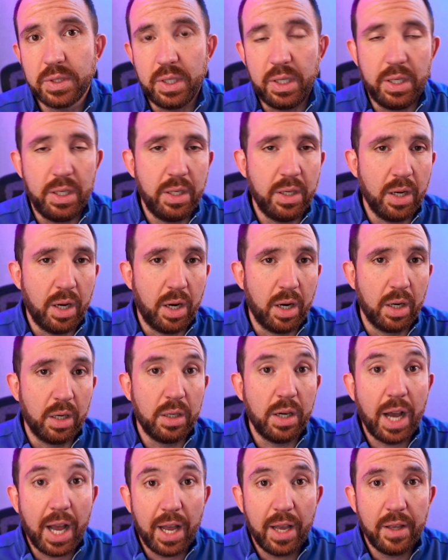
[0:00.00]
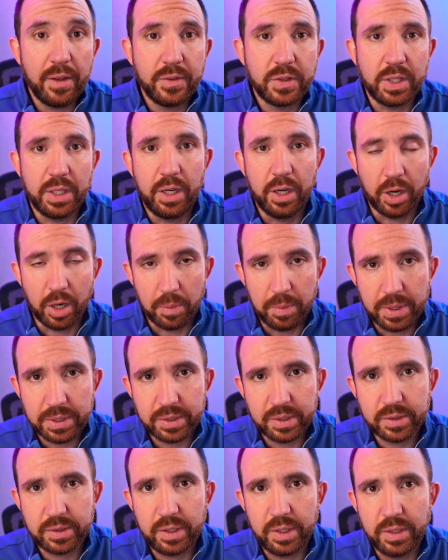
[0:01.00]
in our lives and in our
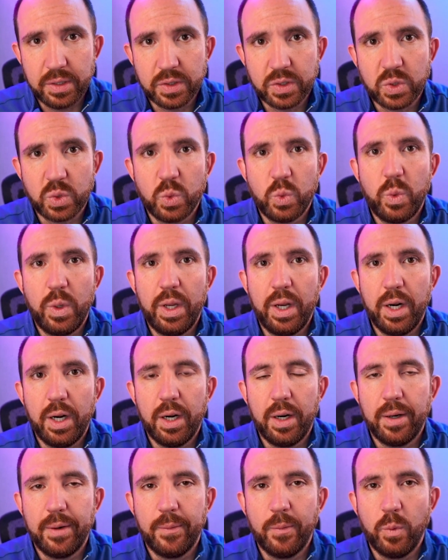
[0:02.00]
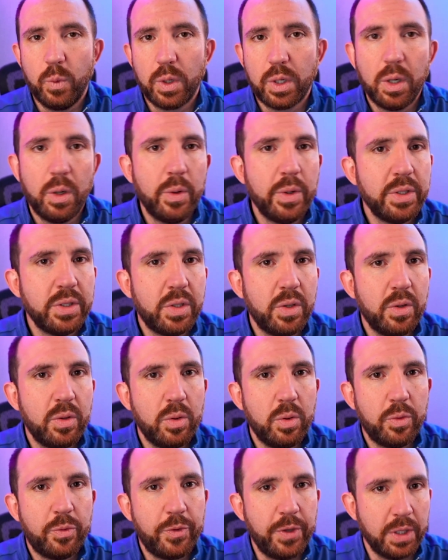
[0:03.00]
businesses where we're going
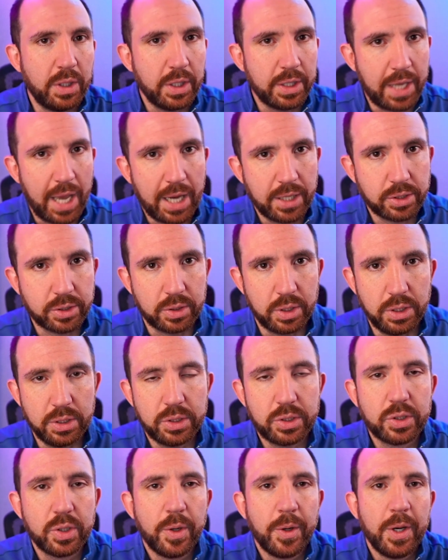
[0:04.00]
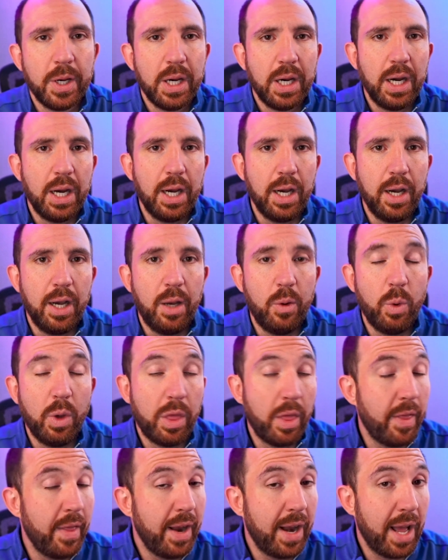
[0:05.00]
to feel a cash crunch. And
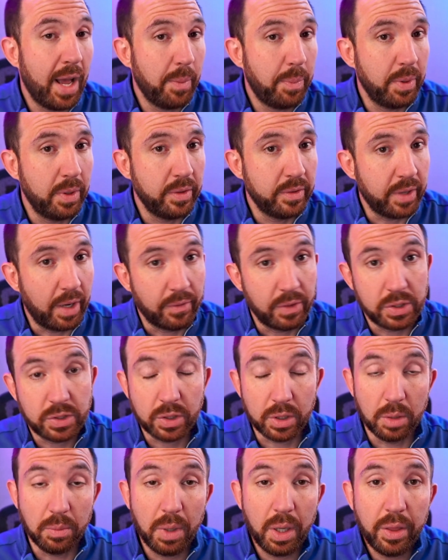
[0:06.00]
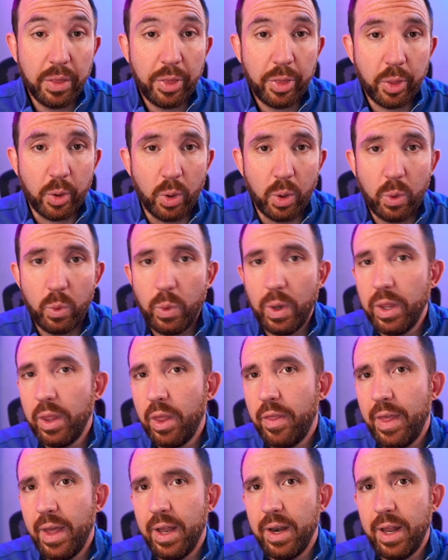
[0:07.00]
whether that happens every single month or
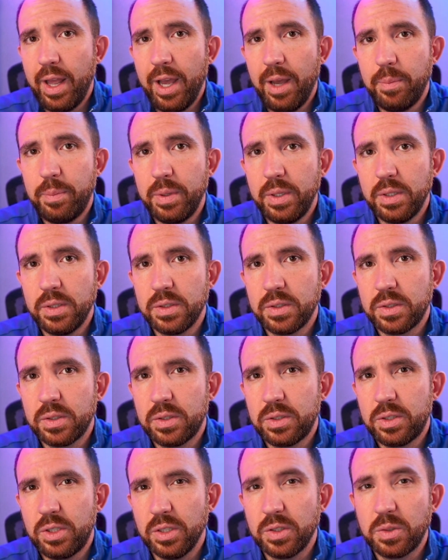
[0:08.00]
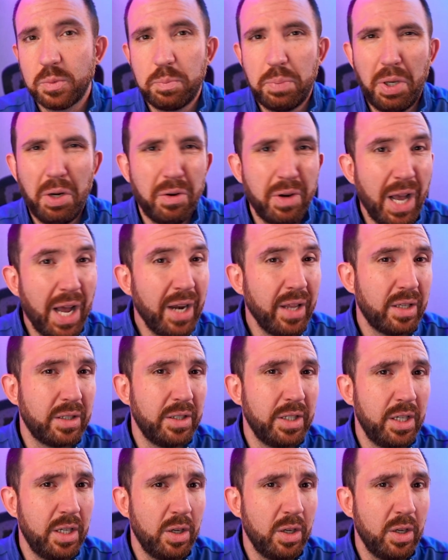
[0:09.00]
whether that happens just periodically